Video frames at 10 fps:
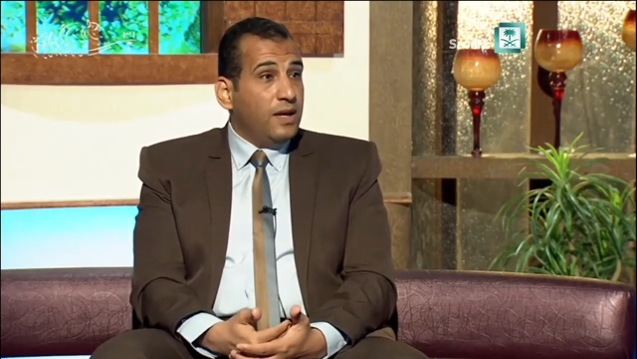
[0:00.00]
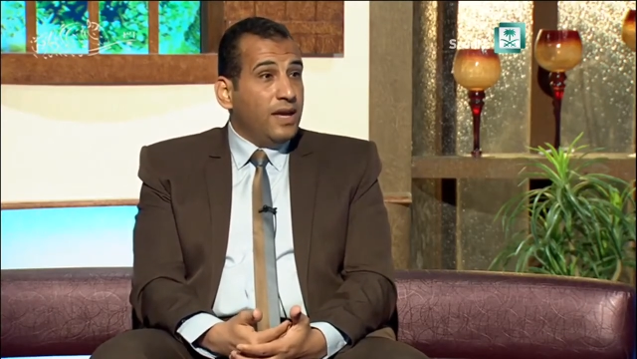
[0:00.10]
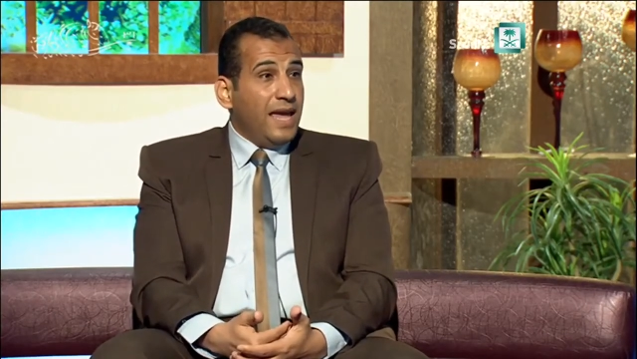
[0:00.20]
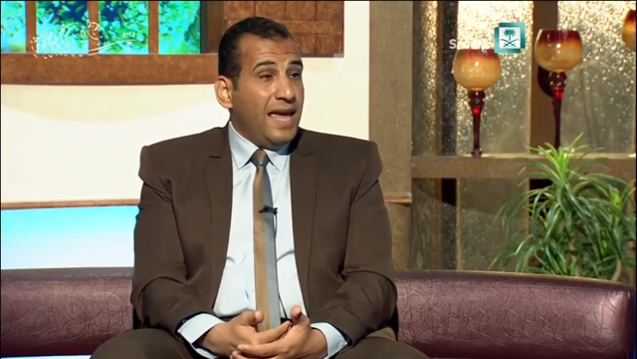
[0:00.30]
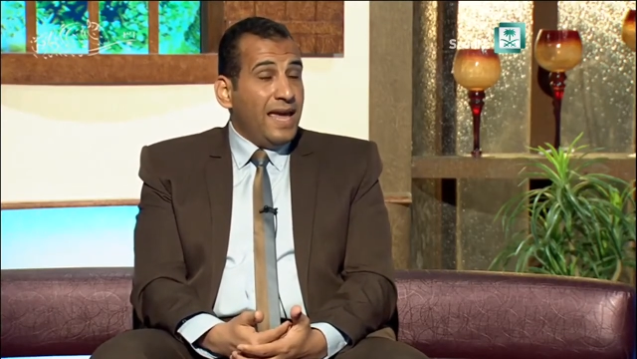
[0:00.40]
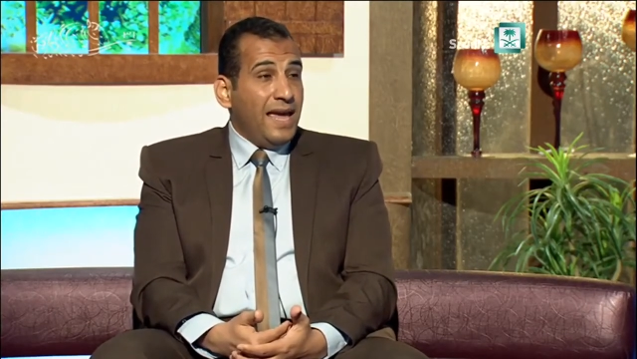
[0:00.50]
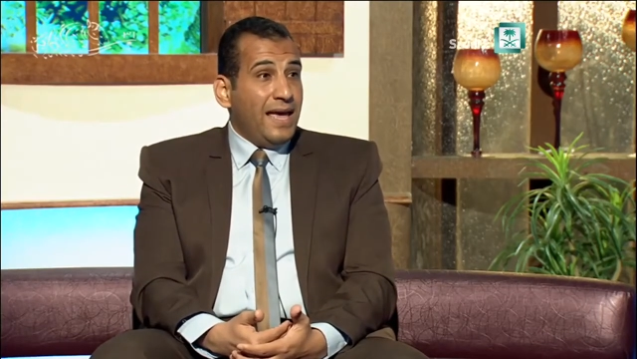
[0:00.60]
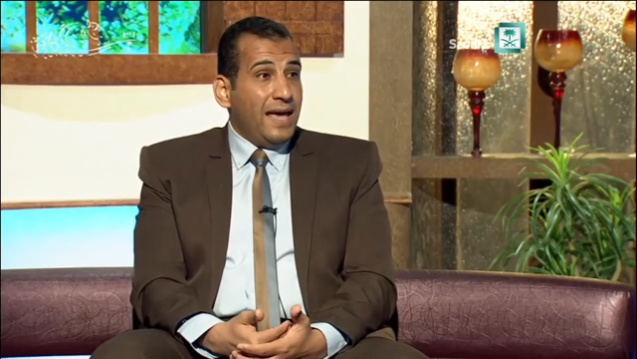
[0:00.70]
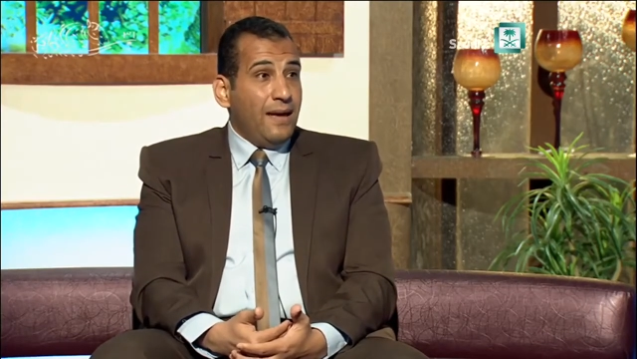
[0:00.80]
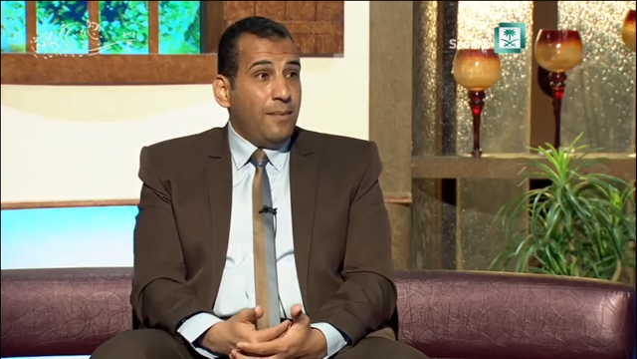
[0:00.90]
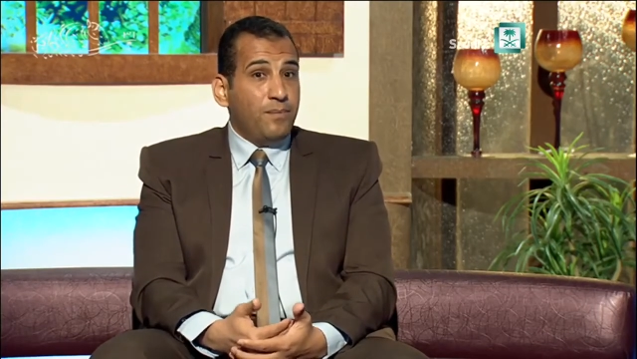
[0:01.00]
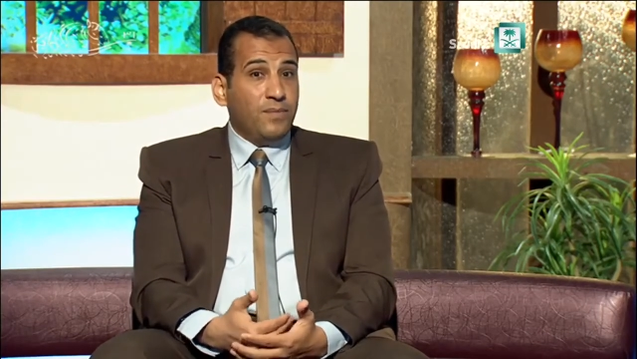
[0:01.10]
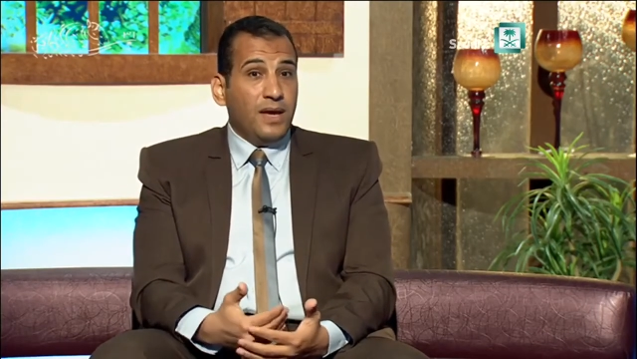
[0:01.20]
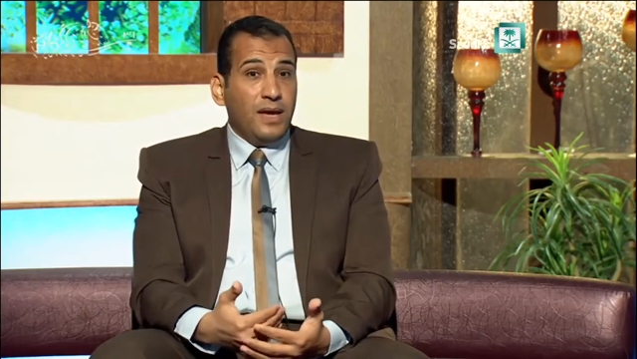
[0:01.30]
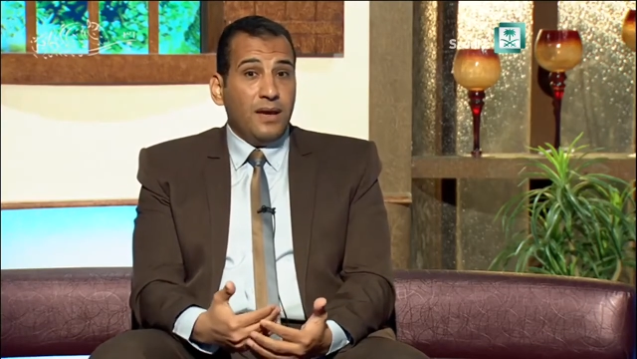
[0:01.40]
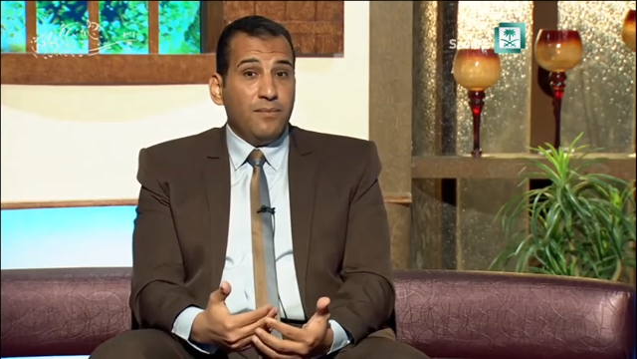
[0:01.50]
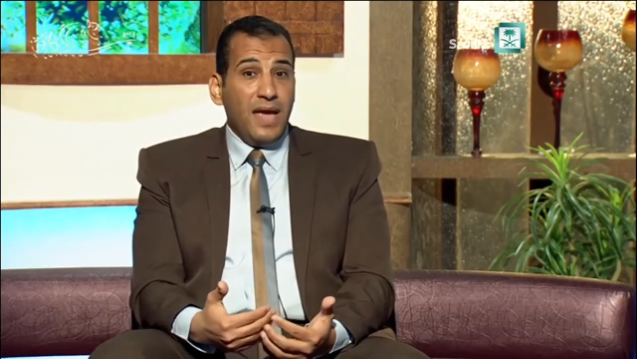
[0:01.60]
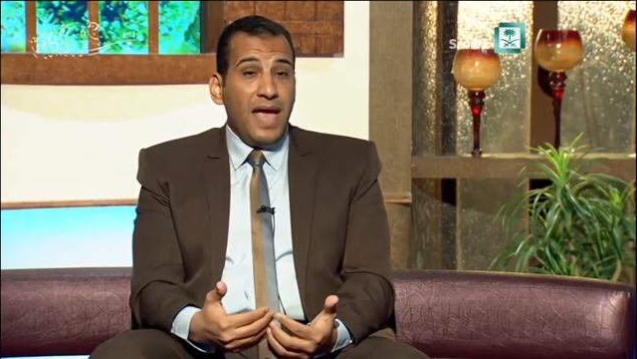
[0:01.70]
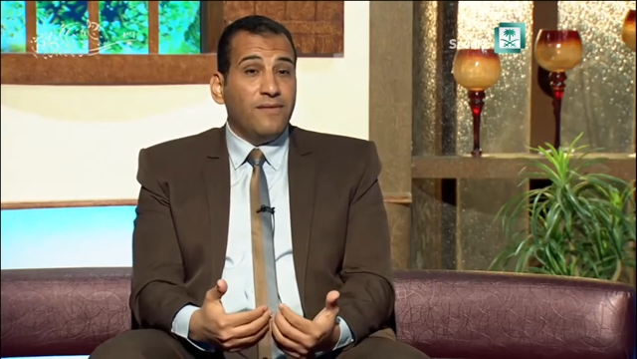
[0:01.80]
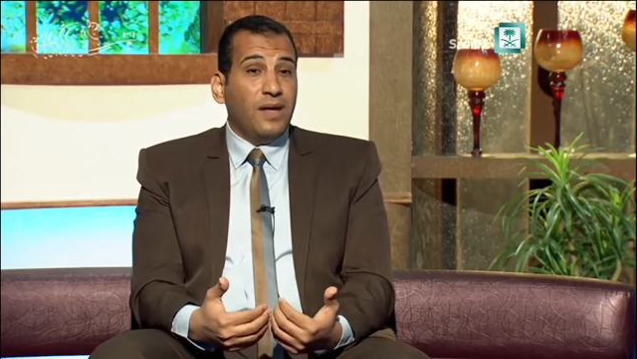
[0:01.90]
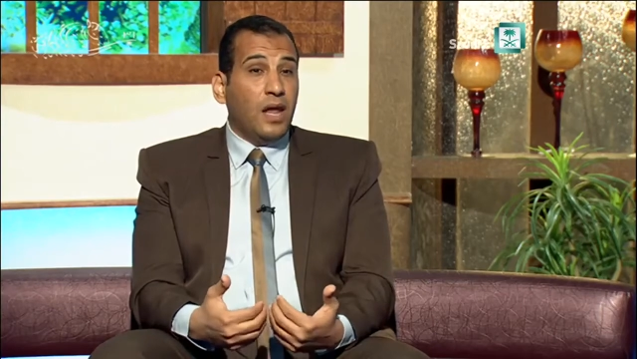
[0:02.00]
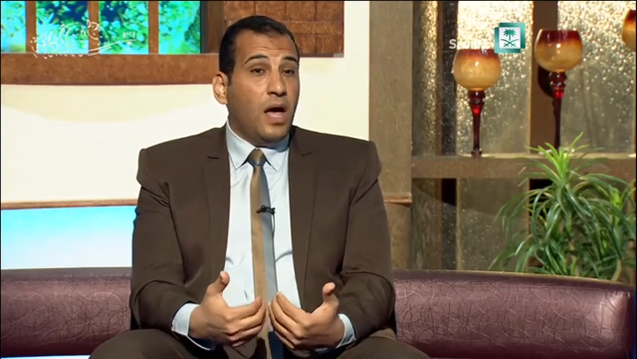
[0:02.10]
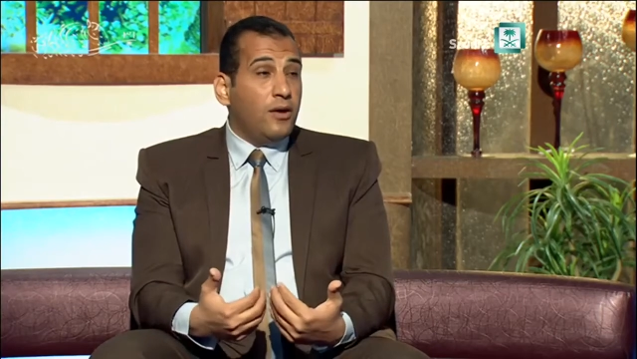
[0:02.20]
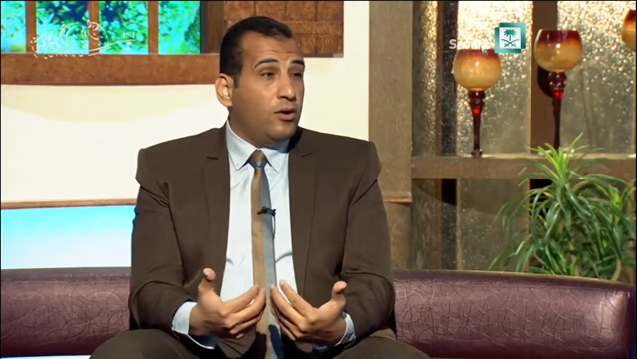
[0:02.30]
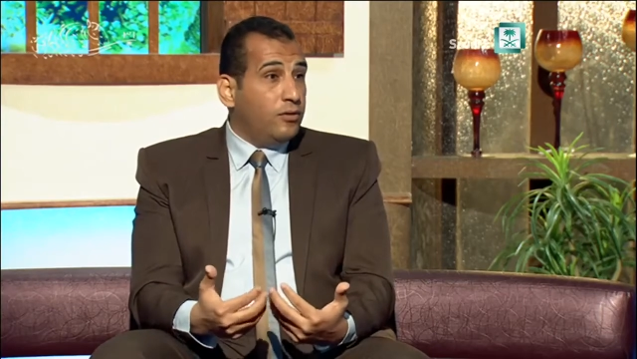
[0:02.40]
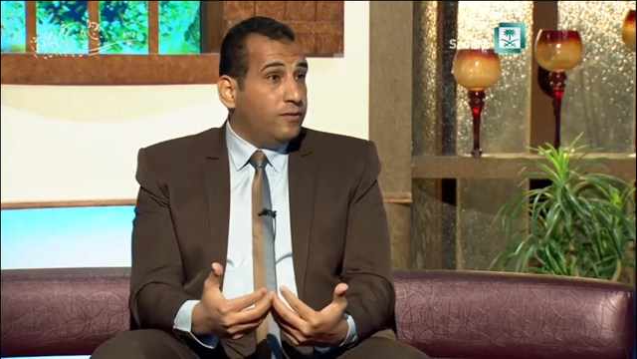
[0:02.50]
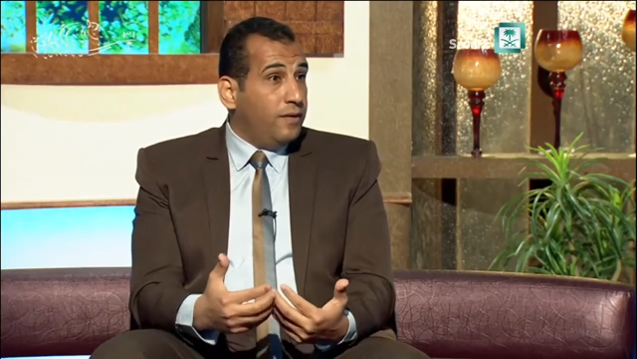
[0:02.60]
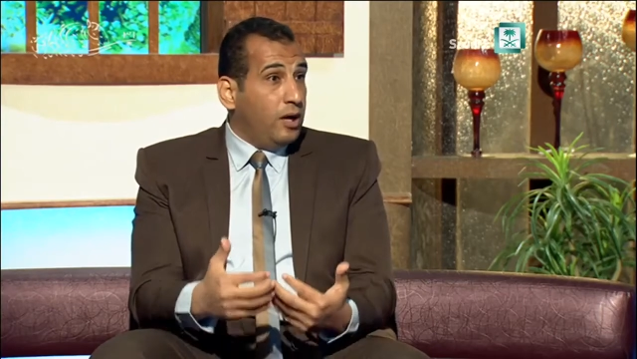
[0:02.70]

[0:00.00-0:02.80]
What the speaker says: have a lot of